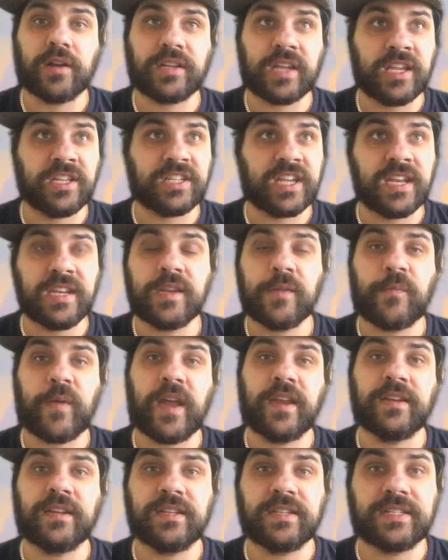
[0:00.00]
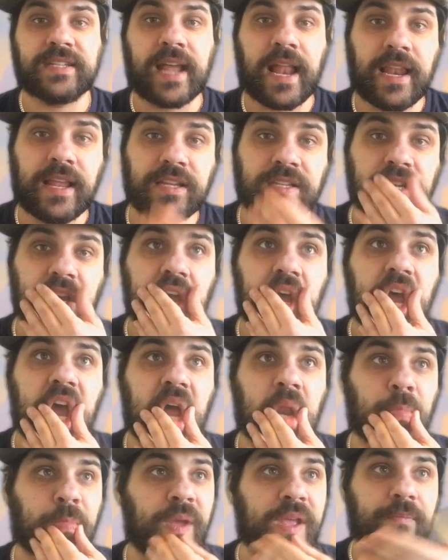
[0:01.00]
It's independent sellers
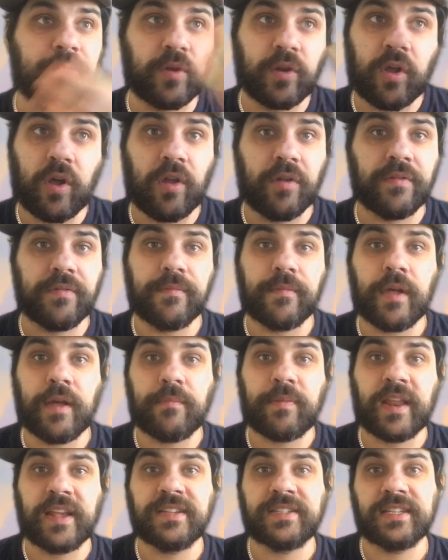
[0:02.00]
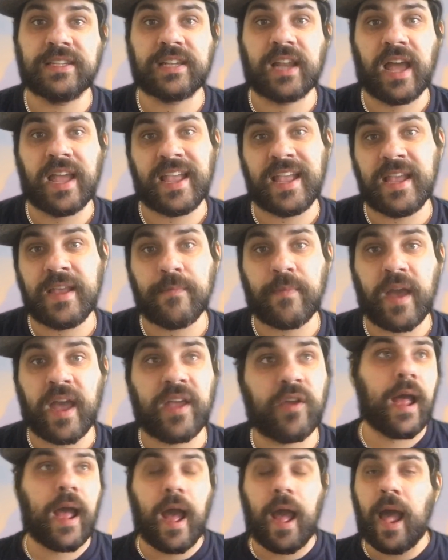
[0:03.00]
and people on places like eBay,
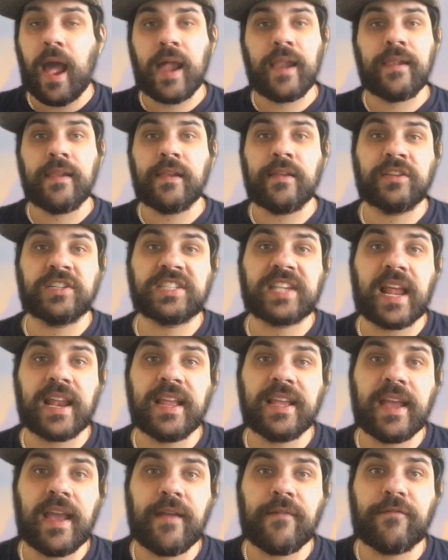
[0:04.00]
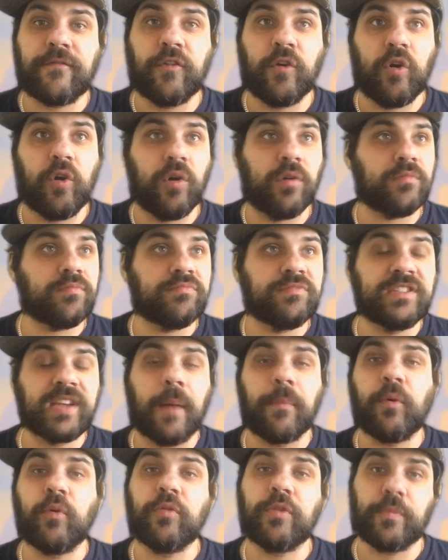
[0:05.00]
and selling it for
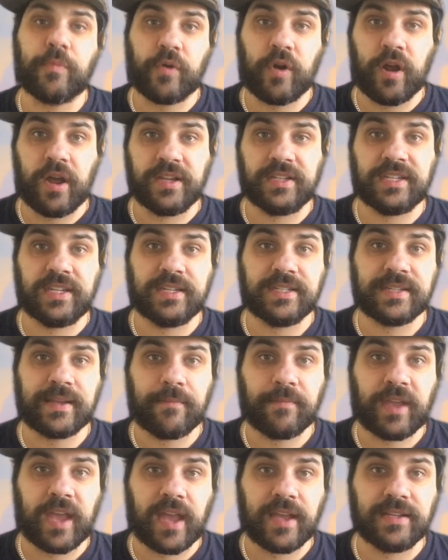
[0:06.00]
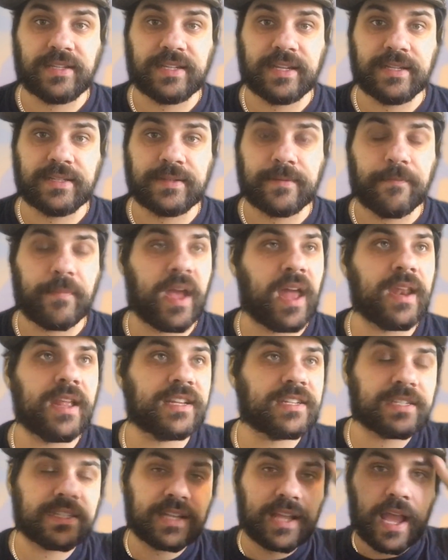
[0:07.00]
double the price in some cases. And
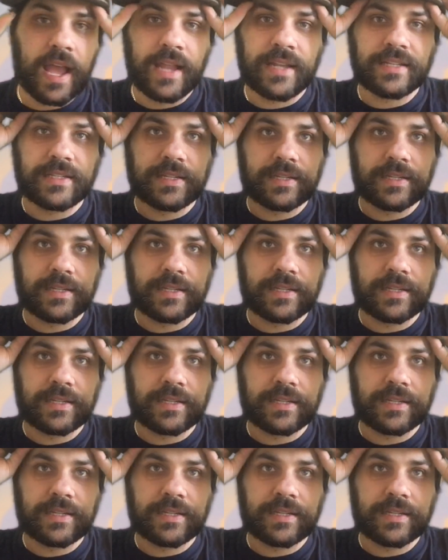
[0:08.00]
it's